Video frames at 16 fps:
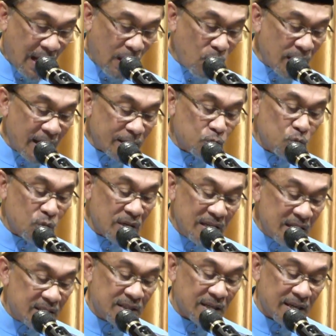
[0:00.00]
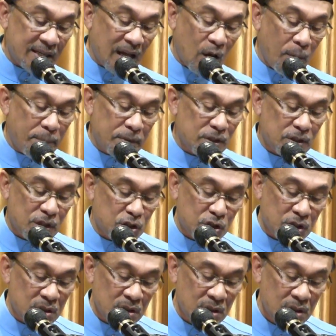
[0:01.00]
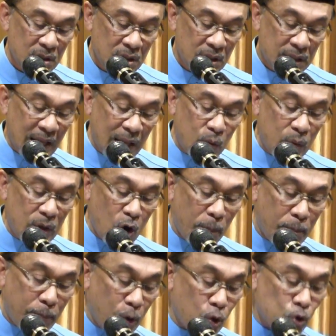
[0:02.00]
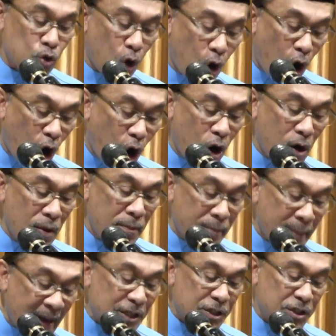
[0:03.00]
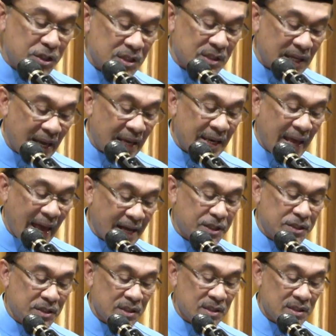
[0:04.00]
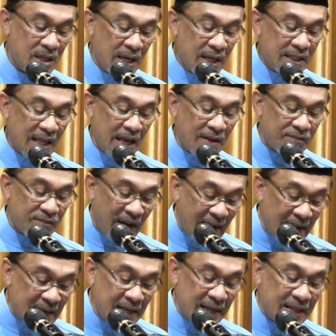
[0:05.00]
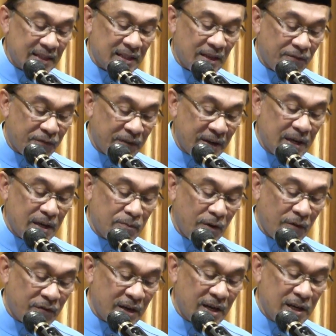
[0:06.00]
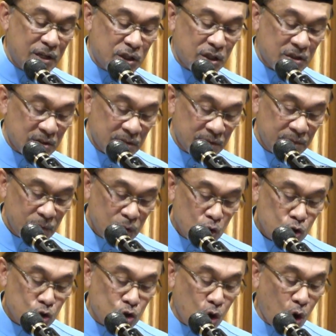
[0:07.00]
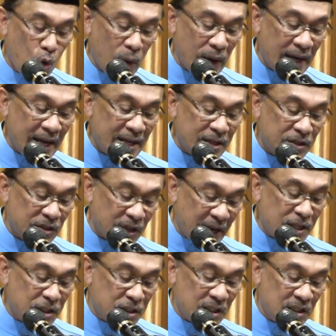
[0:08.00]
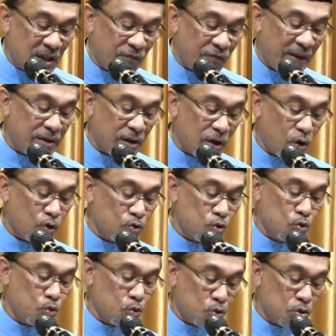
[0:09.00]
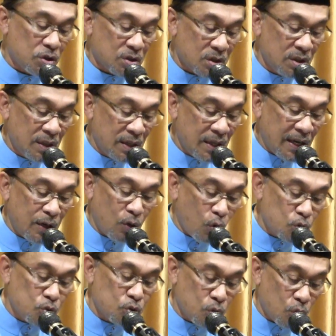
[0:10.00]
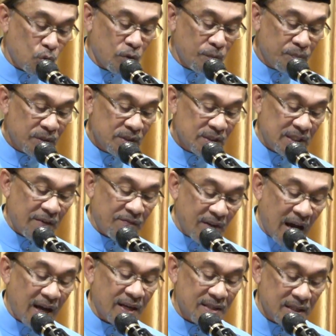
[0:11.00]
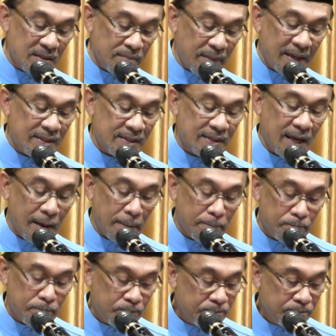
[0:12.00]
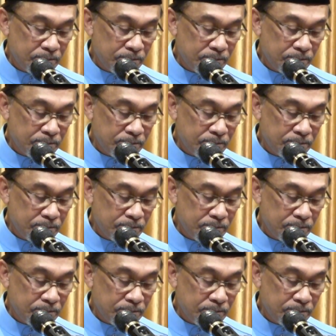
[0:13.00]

I would like to reiterate our position that we oppose all measures and actions that violate the freedom of religion, so well entrenched in the federal constitution and also safeguarded by Islam.